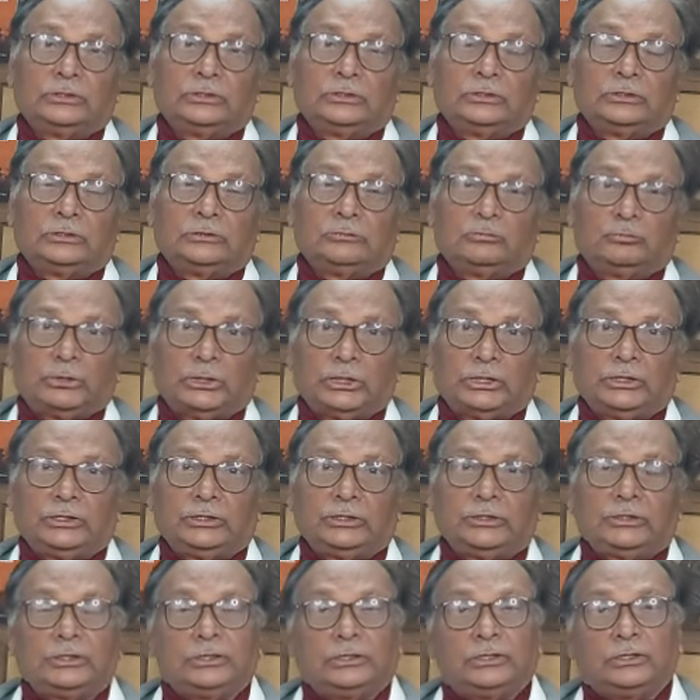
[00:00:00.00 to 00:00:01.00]
by
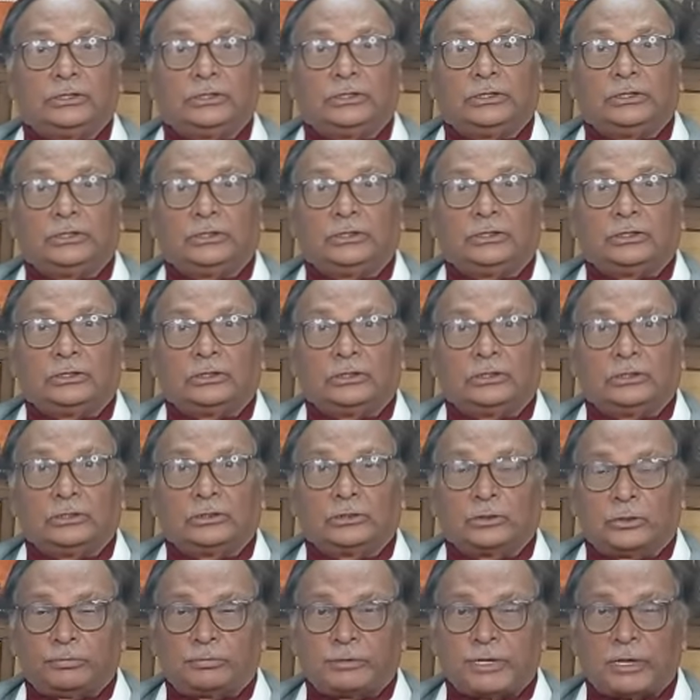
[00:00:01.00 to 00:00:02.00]

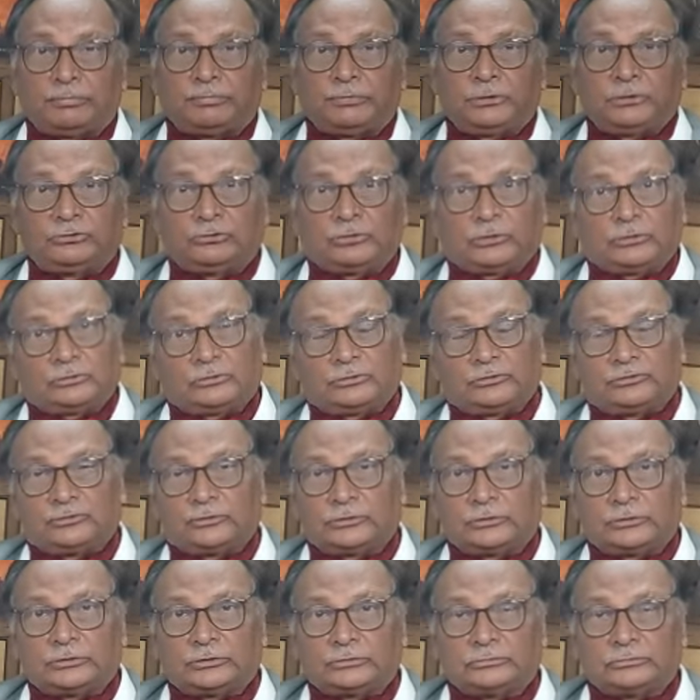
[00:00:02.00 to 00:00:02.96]
Group Captain Chandan Singh.